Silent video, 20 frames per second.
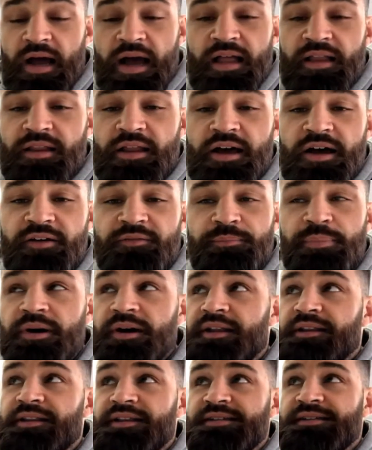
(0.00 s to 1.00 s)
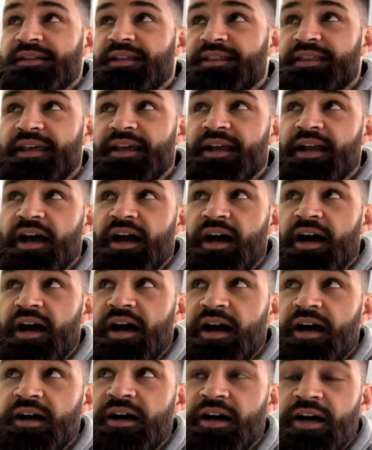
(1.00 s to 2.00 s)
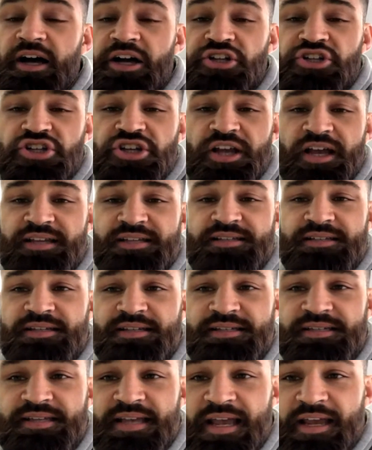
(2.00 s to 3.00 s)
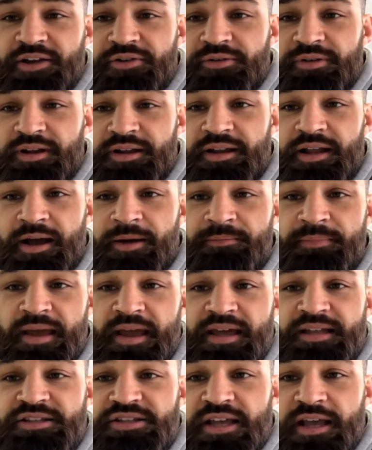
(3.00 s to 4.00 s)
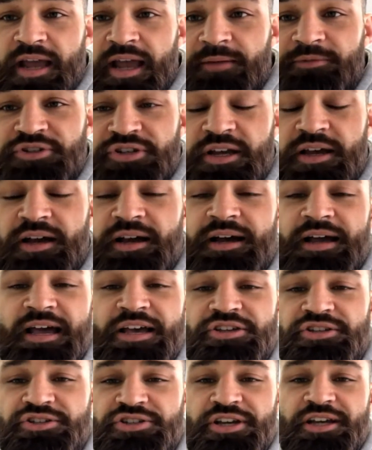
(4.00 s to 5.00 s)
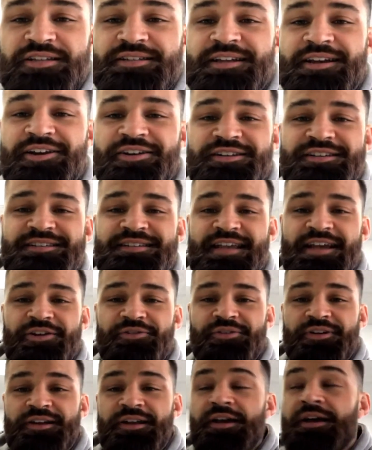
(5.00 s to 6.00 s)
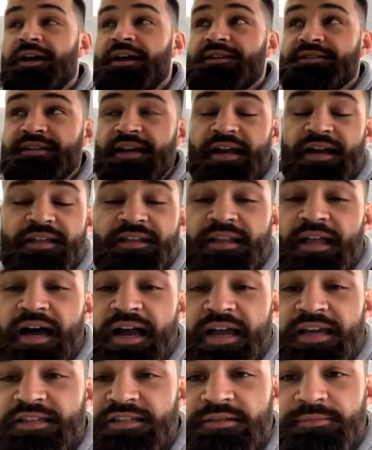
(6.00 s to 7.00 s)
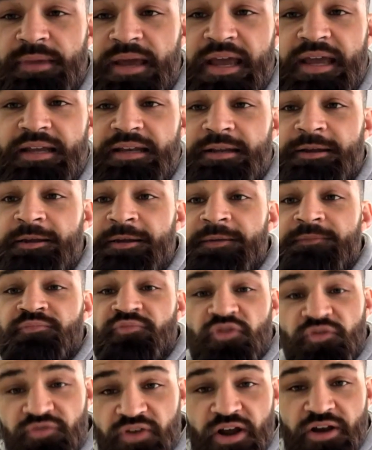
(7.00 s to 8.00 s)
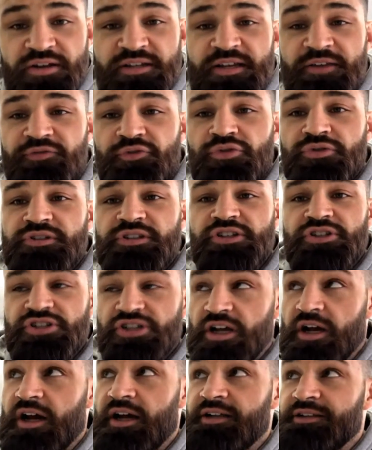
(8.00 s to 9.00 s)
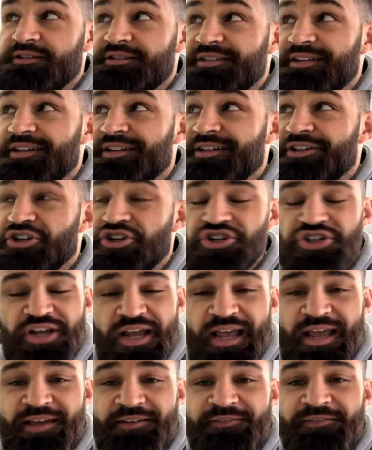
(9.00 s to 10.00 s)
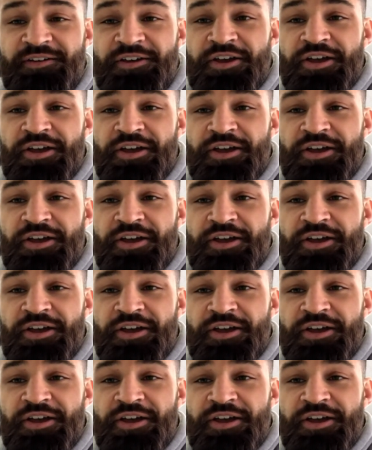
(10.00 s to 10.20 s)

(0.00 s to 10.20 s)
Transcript: I love. But this is the thing: uh, a chest is sacred. A man's ch a chest hair is sacred. It's like a lion's mane. Very difficult to uh, to shave.